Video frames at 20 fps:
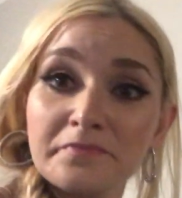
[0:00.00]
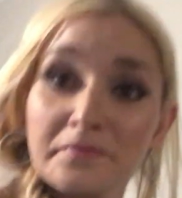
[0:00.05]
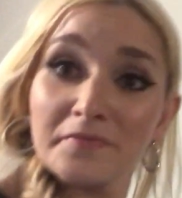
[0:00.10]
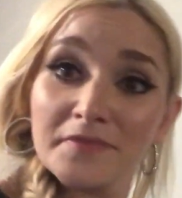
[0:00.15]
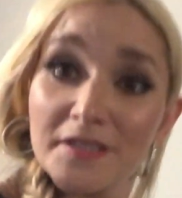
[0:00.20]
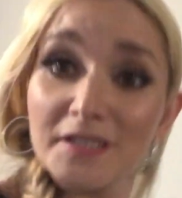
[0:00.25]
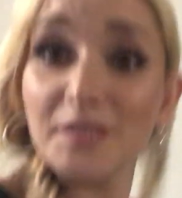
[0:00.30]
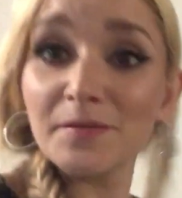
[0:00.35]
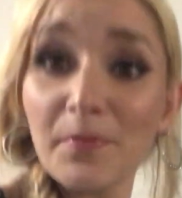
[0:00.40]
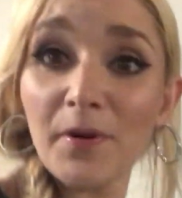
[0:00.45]

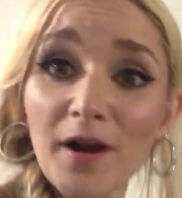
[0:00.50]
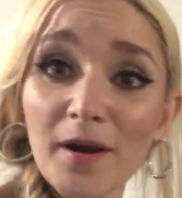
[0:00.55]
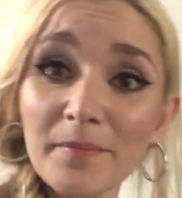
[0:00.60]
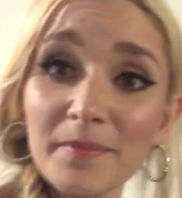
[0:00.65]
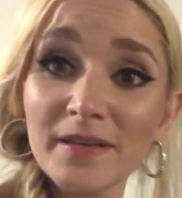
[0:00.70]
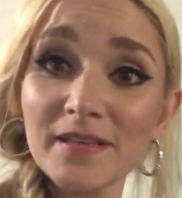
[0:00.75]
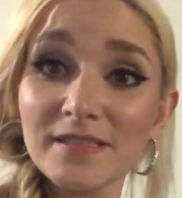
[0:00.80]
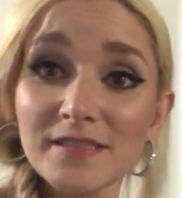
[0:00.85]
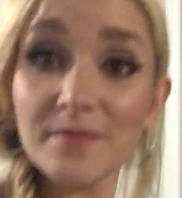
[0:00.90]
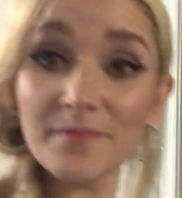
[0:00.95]
This
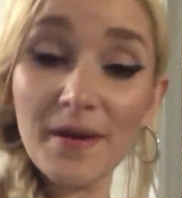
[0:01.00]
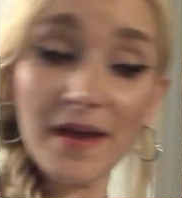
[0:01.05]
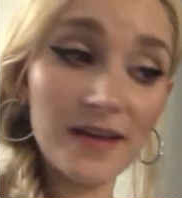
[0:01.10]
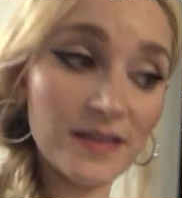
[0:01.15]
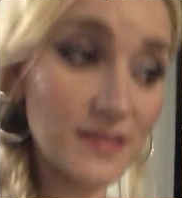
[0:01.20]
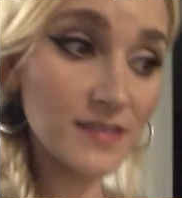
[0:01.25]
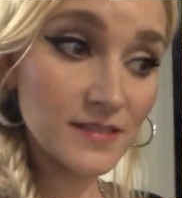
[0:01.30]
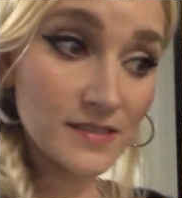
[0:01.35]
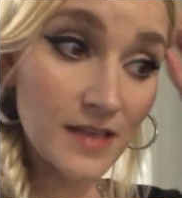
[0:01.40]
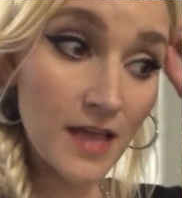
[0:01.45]
apartment is a
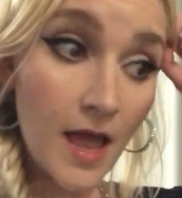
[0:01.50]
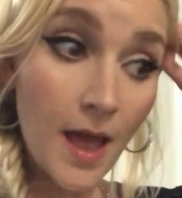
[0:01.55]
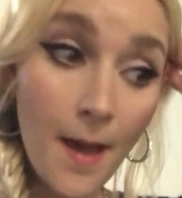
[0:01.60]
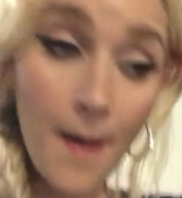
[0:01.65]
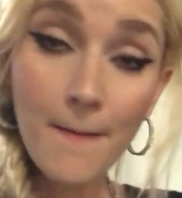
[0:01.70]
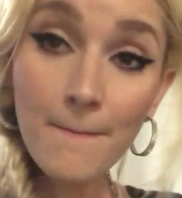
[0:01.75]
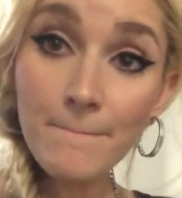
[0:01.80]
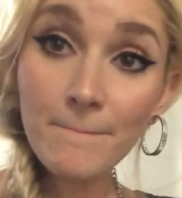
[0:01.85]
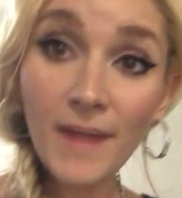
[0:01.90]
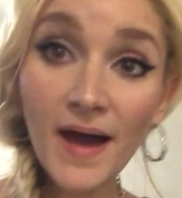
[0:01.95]
mess.
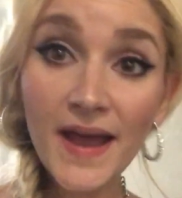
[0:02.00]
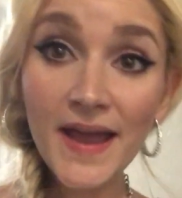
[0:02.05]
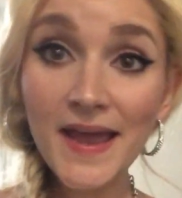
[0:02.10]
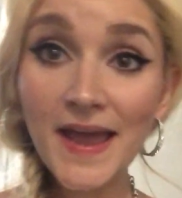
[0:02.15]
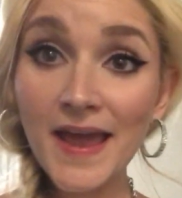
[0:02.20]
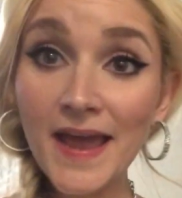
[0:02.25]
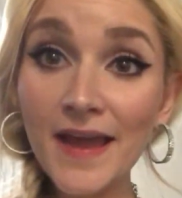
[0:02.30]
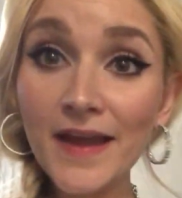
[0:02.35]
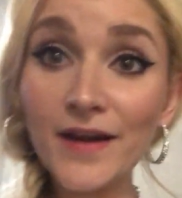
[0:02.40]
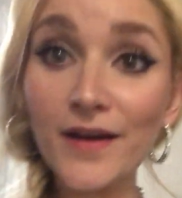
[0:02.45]
My
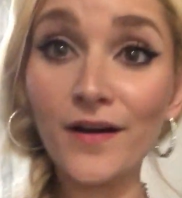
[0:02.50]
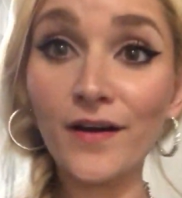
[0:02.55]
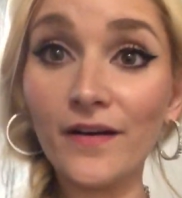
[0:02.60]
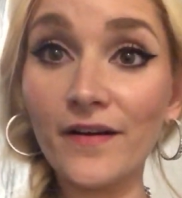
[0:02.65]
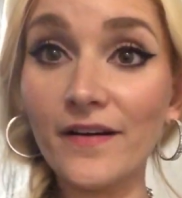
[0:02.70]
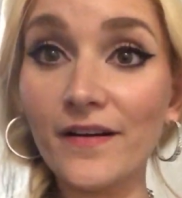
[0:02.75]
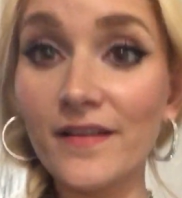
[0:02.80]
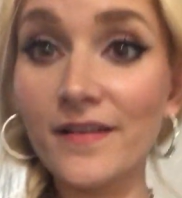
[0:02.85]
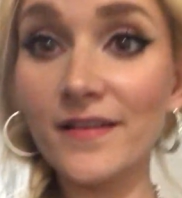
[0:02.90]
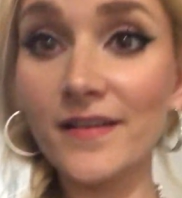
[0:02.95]
hair
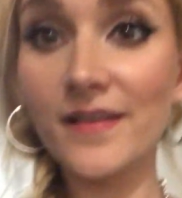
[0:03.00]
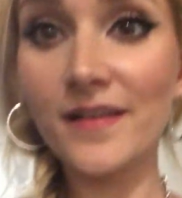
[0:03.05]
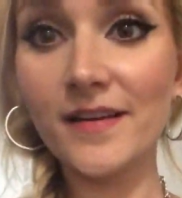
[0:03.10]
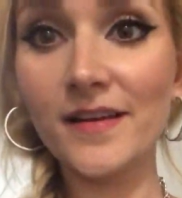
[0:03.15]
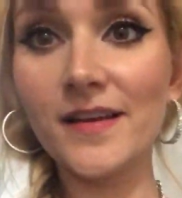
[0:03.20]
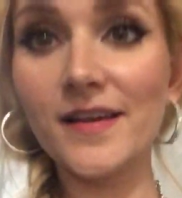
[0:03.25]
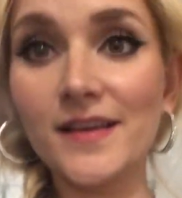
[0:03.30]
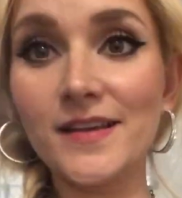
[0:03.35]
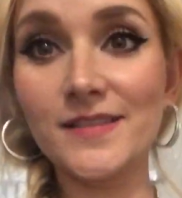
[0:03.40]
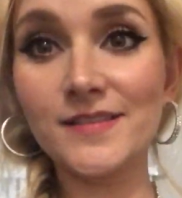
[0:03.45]

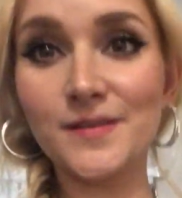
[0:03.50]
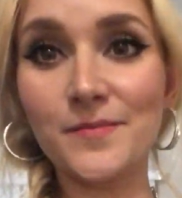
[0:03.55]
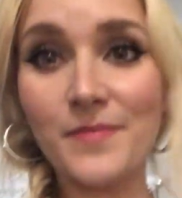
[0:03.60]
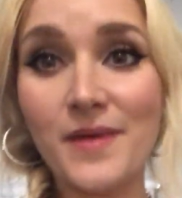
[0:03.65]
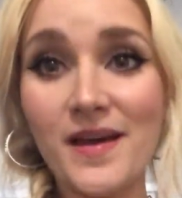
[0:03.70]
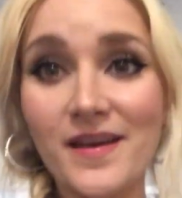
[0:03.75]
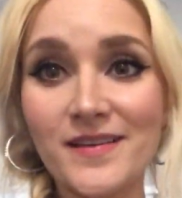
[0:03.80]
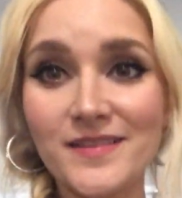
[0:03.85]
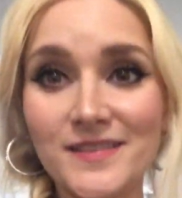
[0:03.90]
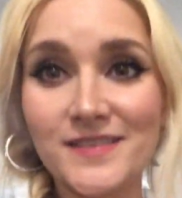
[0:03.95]
is a
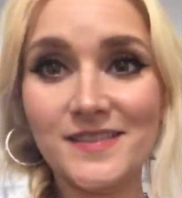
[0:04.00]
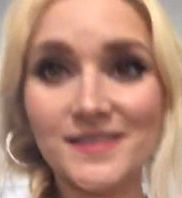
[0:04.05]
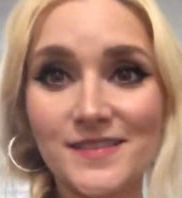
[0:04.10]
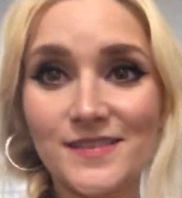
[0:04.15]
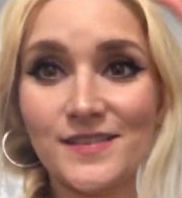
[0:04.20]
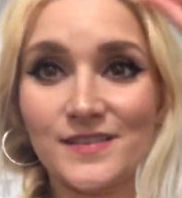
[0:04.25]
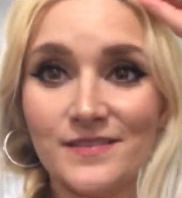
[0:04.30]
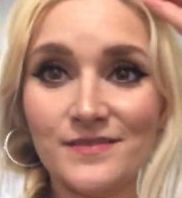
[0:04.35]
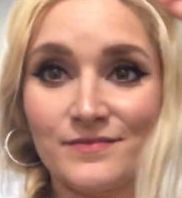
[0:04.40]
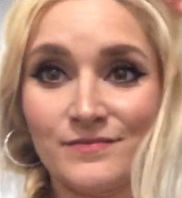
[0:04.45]
mess.